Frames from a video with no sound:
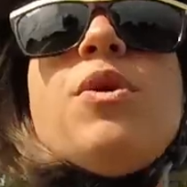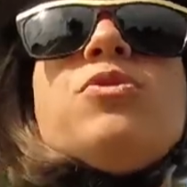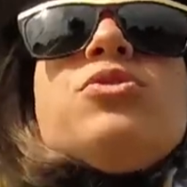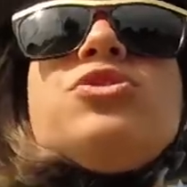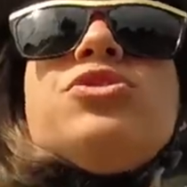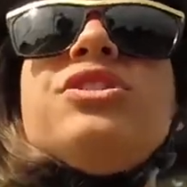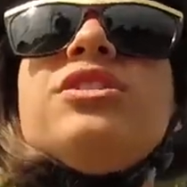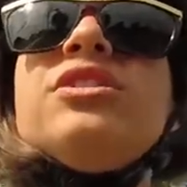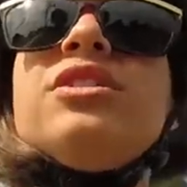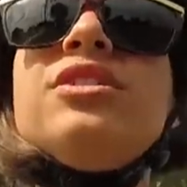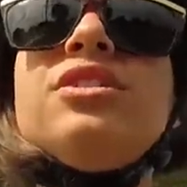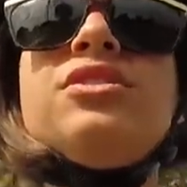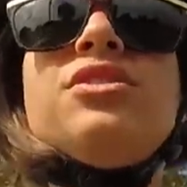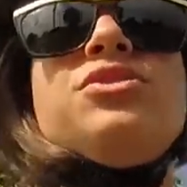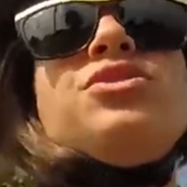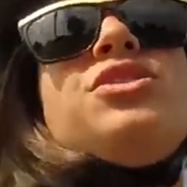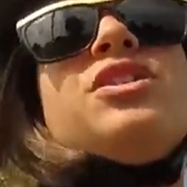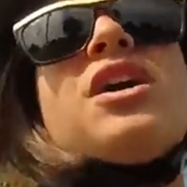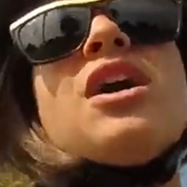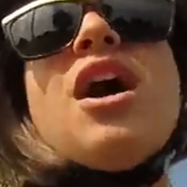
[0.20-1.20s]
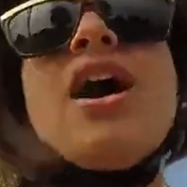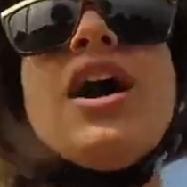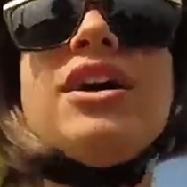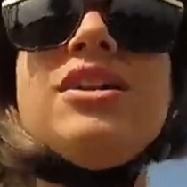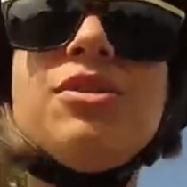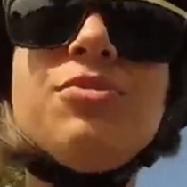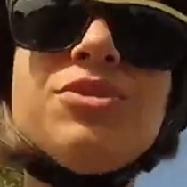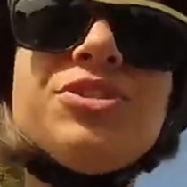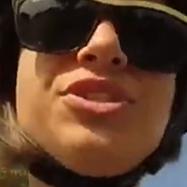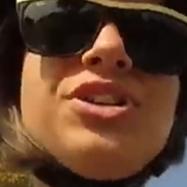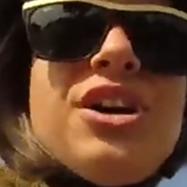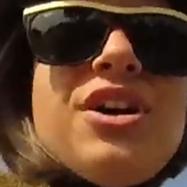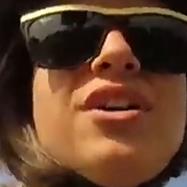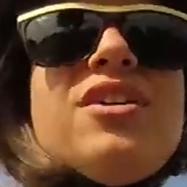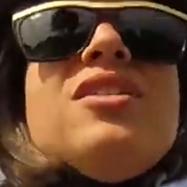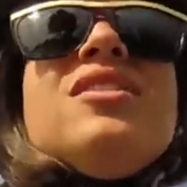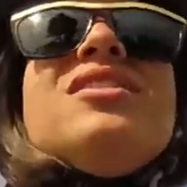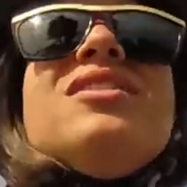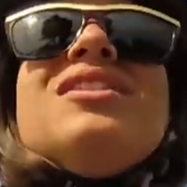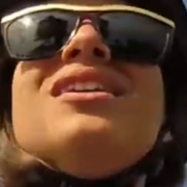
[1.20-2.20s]
spoke to the to the guy that was
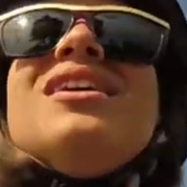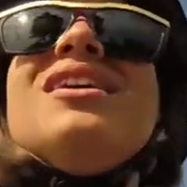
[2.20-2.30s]
there,